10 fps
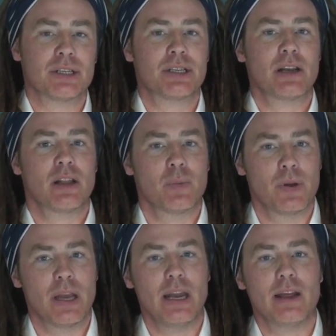I said at the
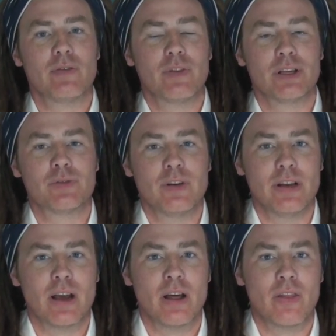beginning of this
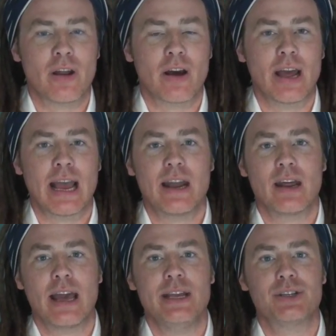video, that I
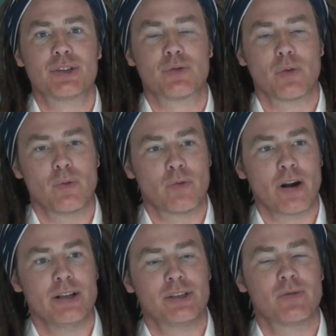had ages from
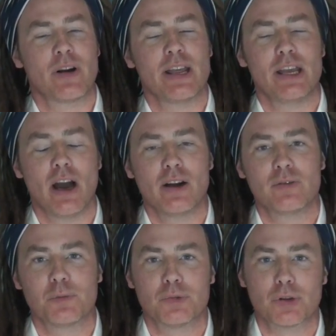very, very young,
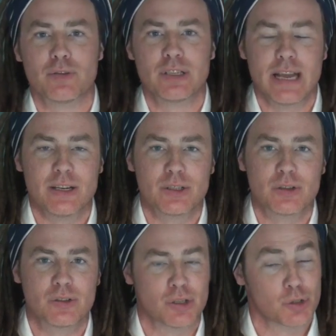from sort of 10
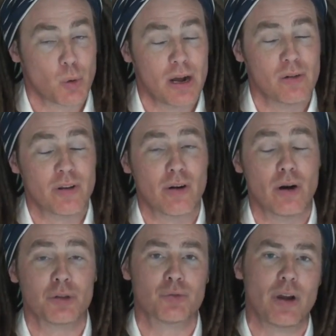to
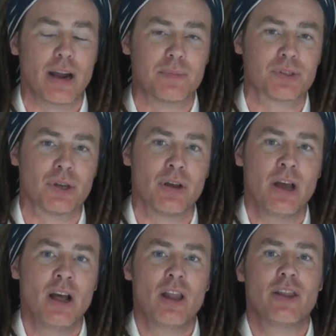12-year-olds, right up to
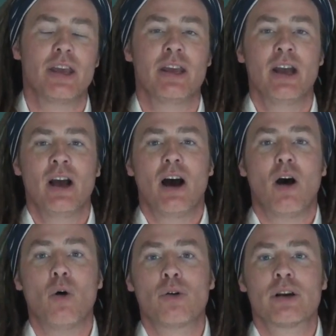the
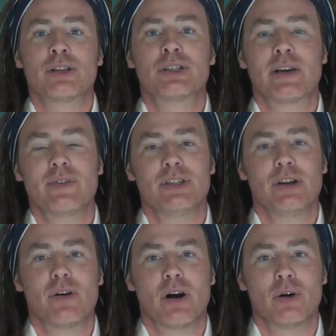older
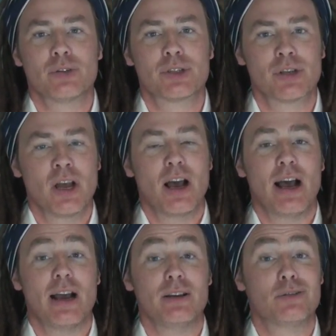70-year-olds,
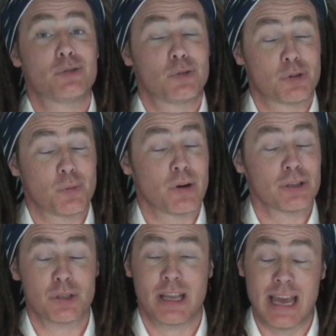and to be
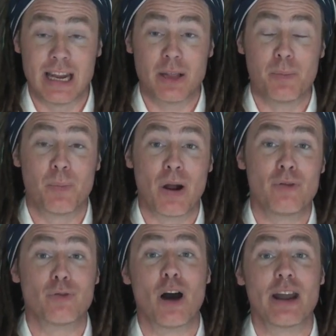honest, getting them
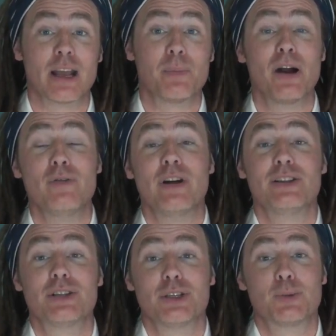both riding at both
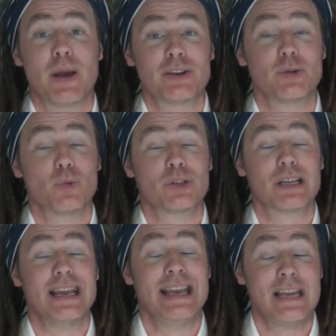ends of the spectrum
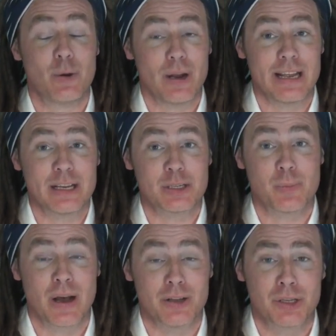was equally as a
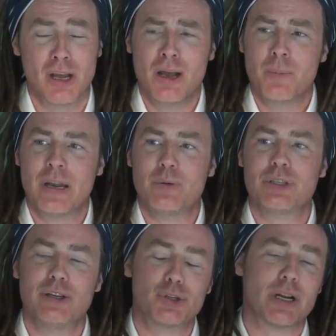buzz. But it
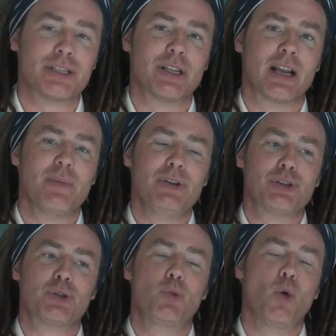was interesting. Let me
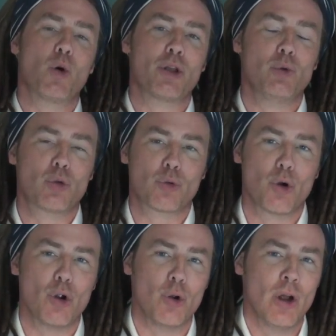just walk you
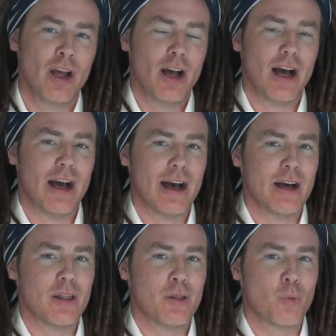through
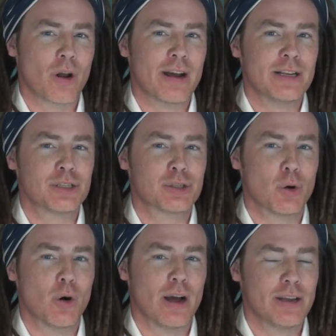what I
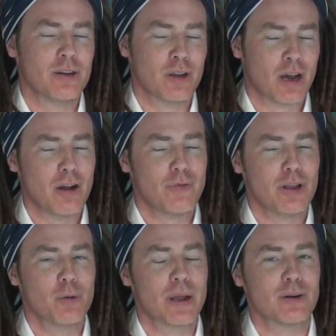saw, and hopefully
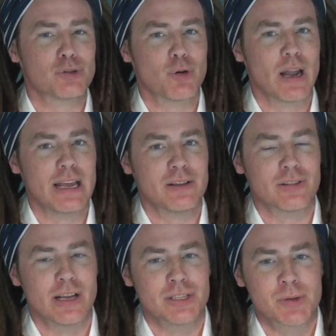you'll be able to relate
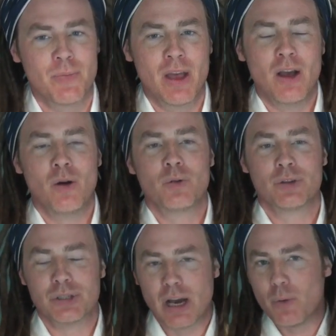to this.
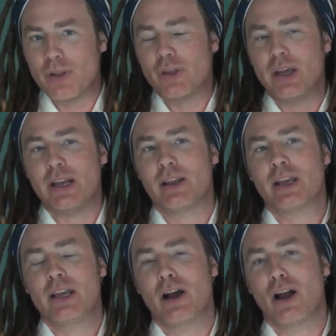We'll start with
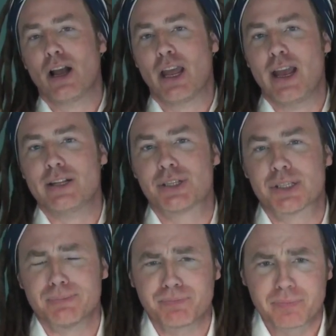the younger kids.